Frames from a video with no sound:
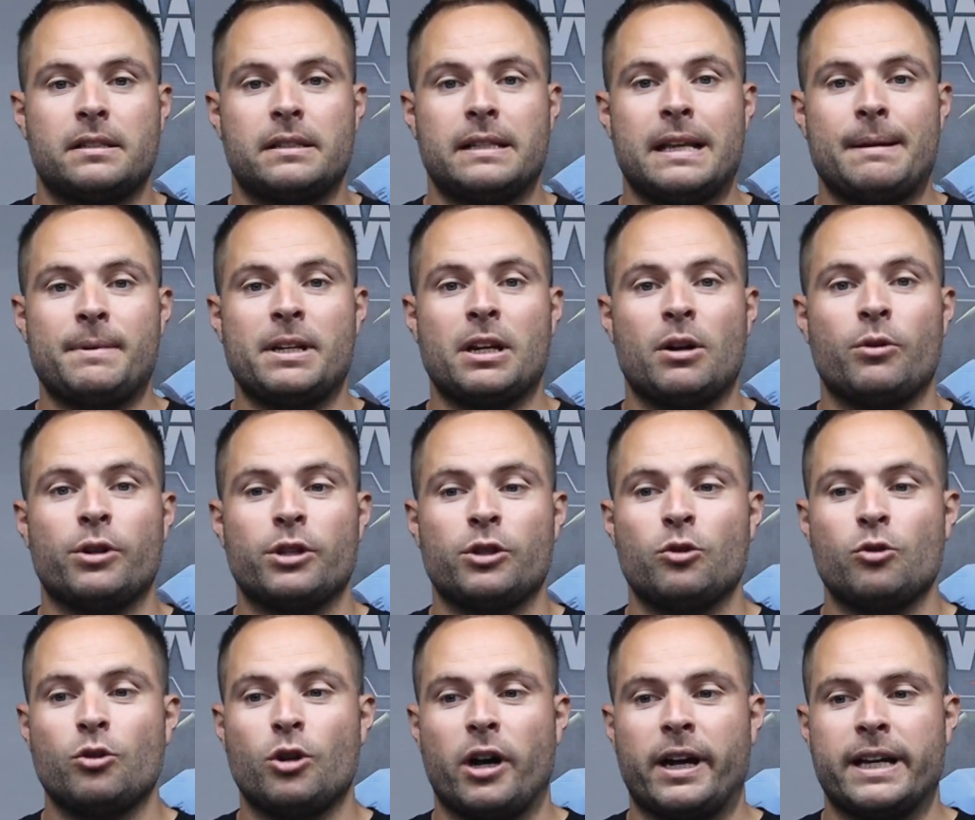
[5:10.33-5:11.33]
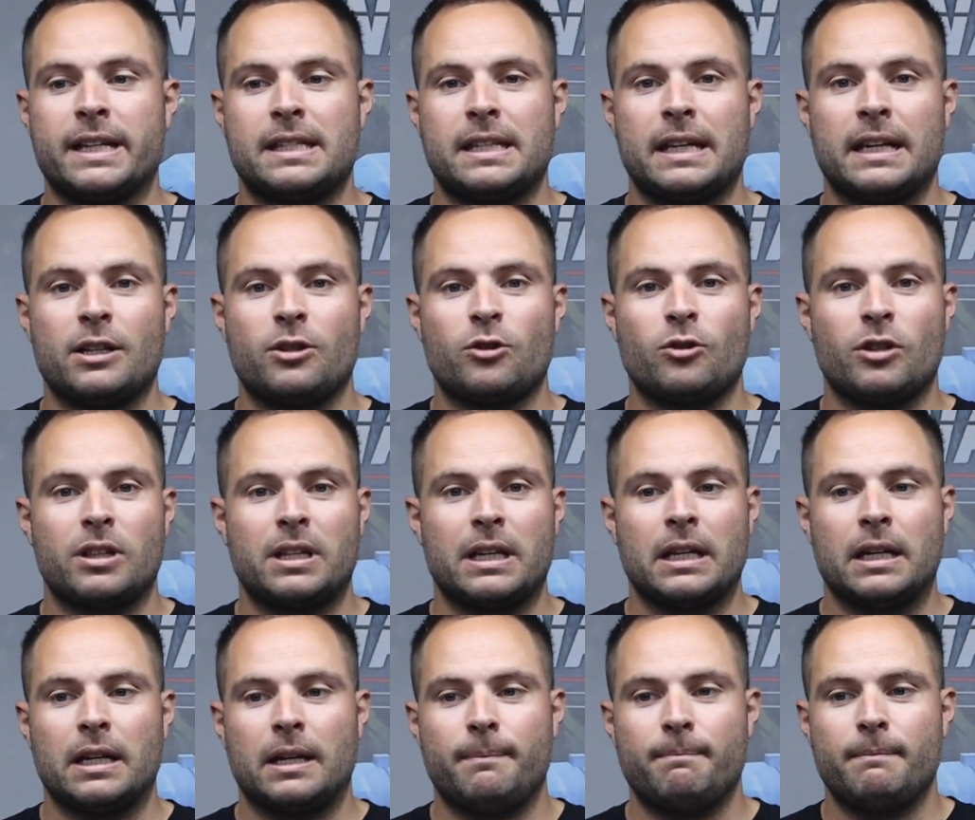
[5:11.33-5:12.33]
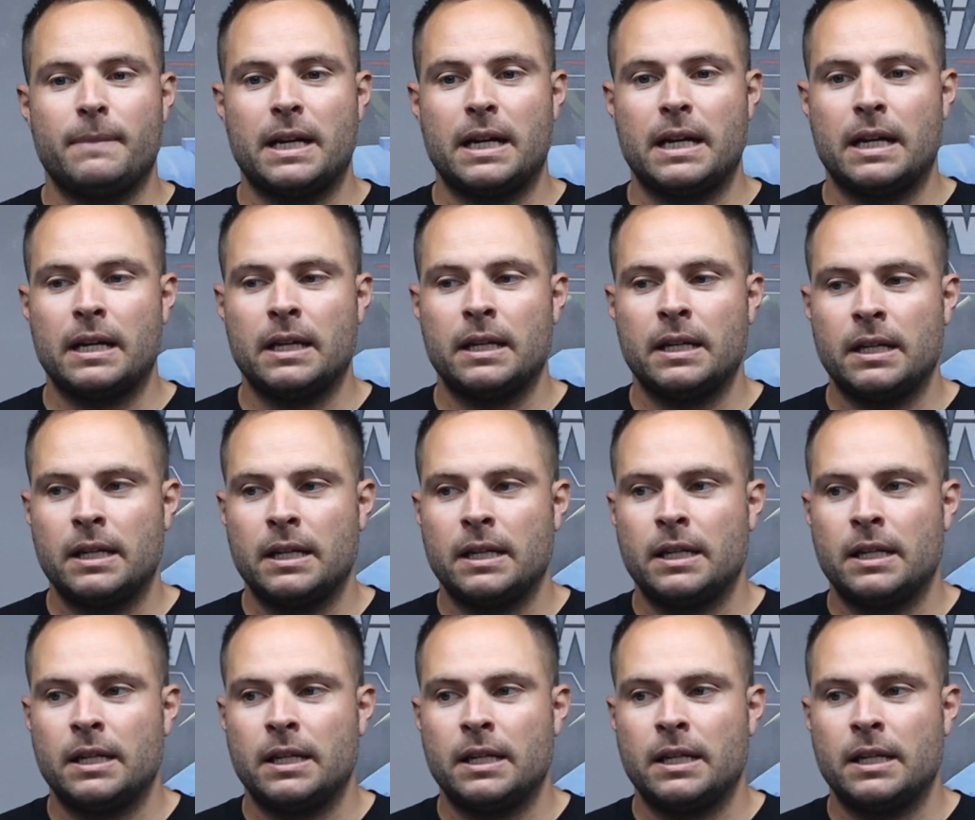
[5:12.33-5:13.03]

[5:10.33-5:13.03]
let me know what you guys think. Do you think I'm uh,